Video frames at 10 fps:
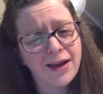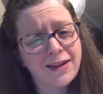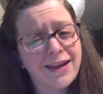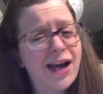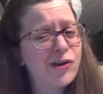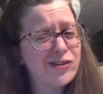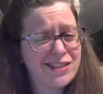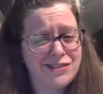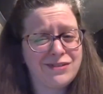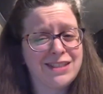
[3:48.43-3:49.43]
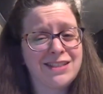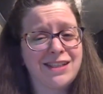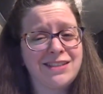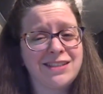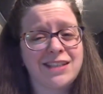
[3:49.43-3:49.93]
The accuracy of these
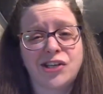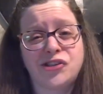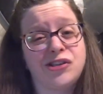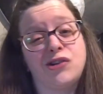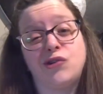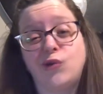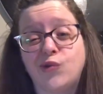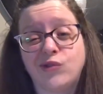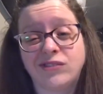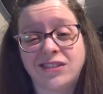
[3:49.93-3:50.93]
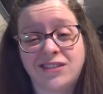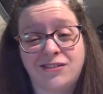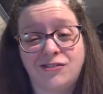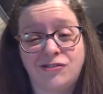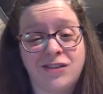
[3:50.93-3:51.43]
tests is actually unknown.
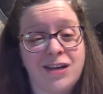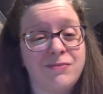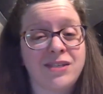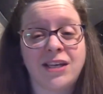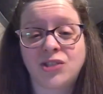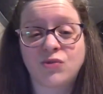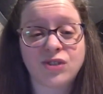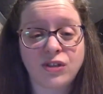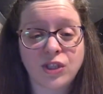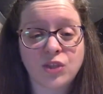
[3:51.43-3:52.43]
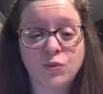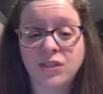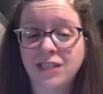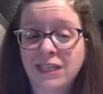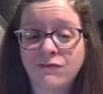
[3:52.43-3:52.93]
So test results
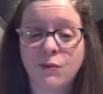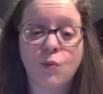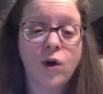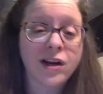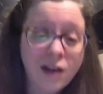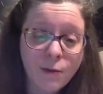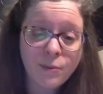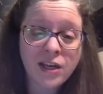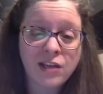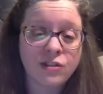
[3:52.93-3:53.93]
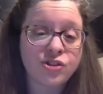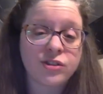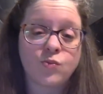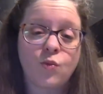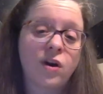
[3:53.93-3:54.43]
received from one company are
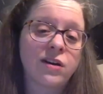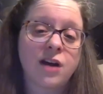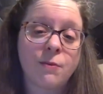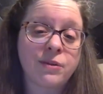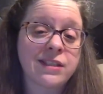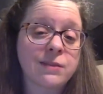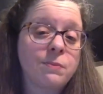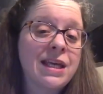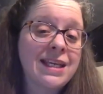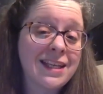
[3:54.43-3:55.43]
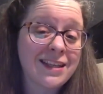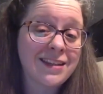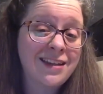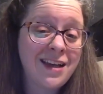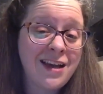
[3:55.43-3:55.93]
just one company's
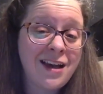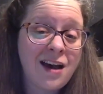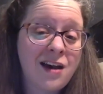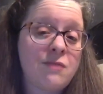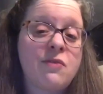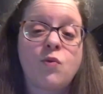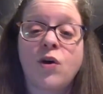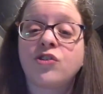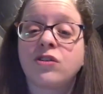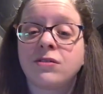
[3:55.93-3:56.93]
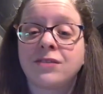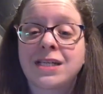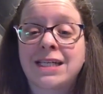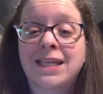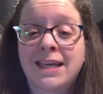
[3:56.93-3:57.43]
opinion of what your
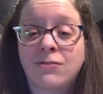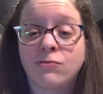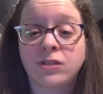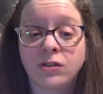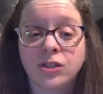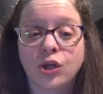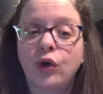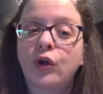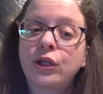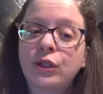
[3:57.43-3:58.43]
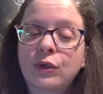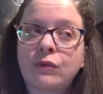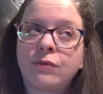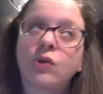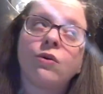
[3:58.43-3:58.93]
DNA results
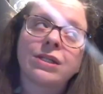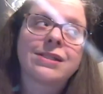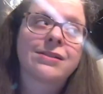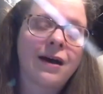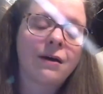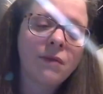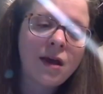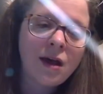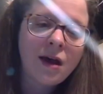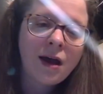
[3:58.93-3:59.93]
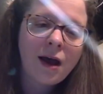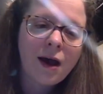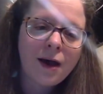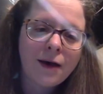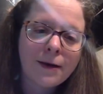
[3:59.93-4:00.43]
conclude according to them.
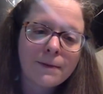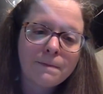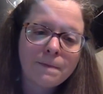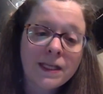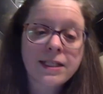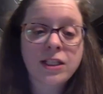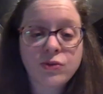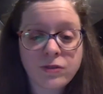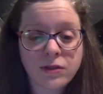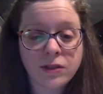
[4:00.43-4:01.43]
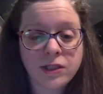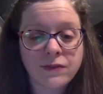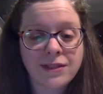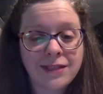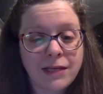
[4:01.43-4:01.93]
Test results of
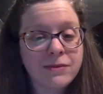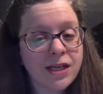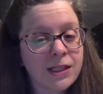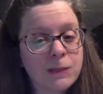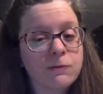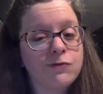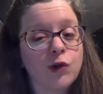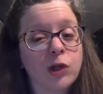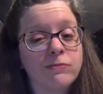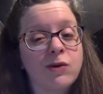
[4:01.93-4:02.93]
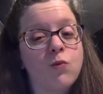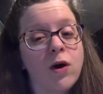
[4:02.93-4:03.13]
the same test performed at